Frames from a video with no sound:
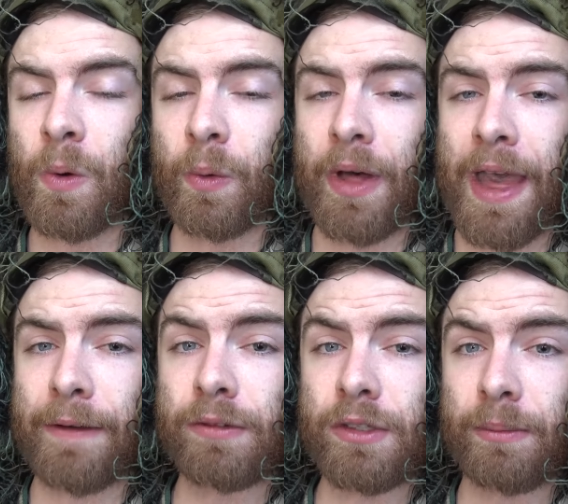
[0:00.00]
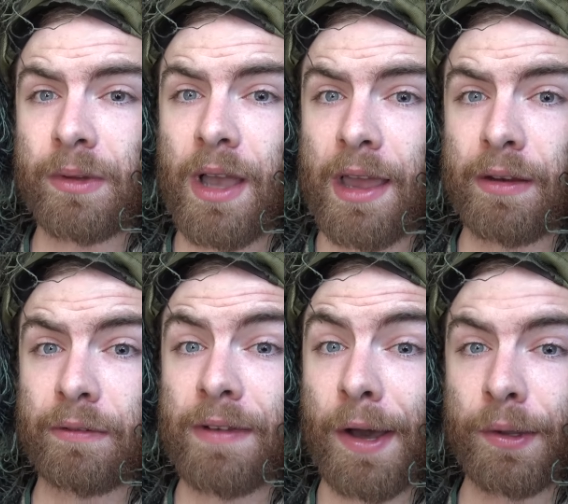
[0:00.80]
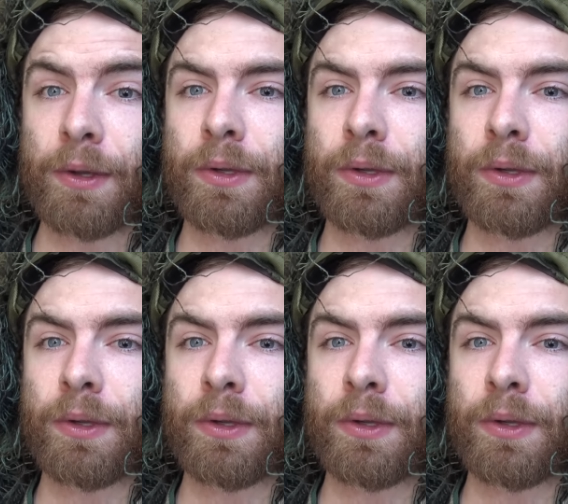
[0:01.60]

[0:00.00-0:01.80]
will have some kind of value